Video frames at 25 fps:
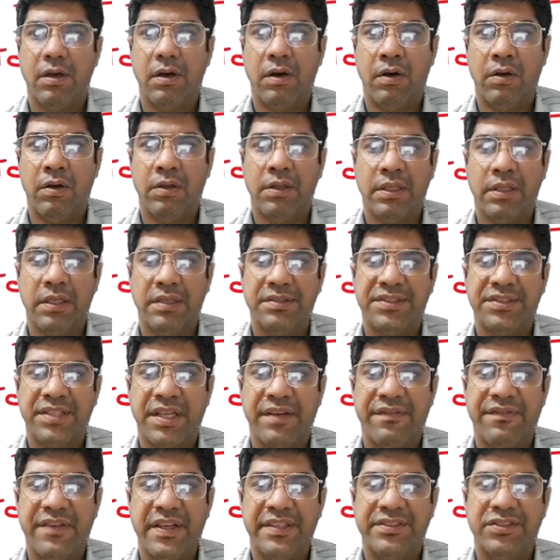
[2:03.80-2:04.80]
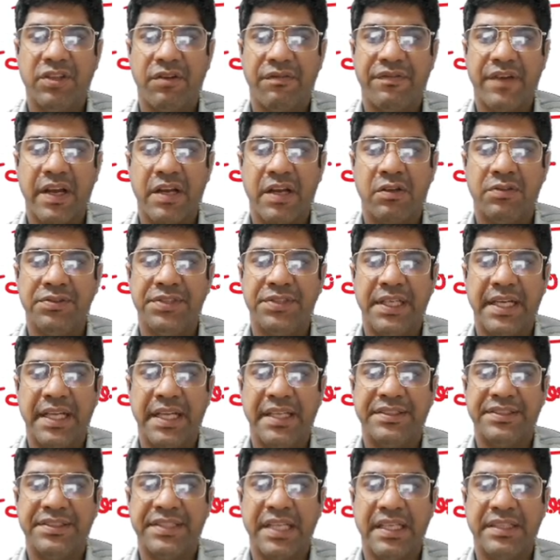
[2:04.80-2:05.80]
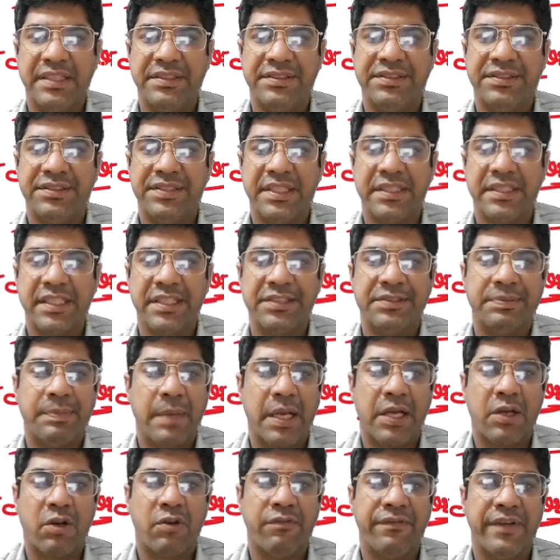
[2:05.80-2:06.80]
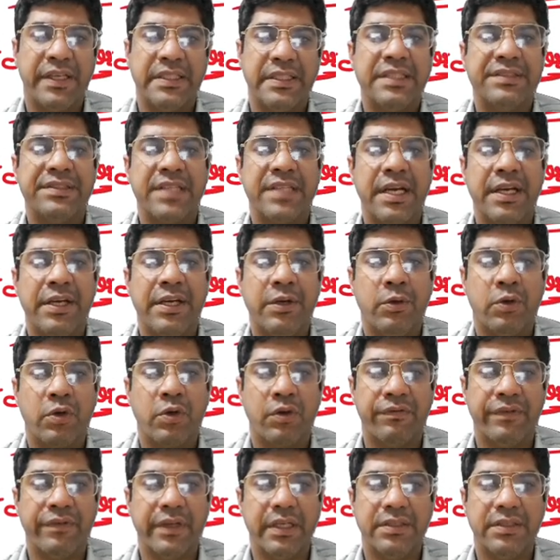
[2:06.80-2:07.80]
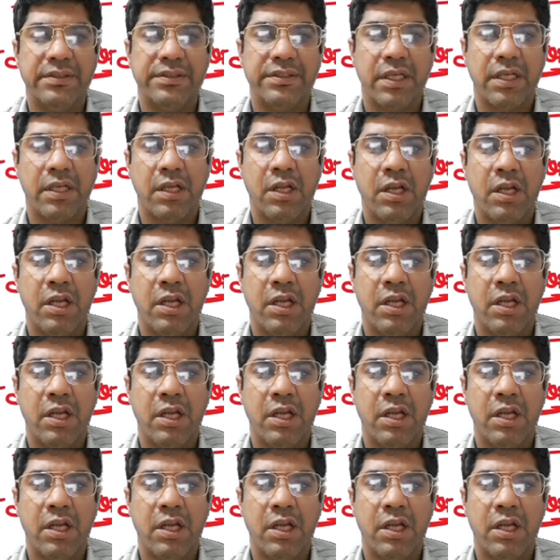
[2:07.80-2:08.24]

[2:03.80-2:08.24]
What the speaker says: on the surface of phagocytic cells such as macrophages and neutrophils.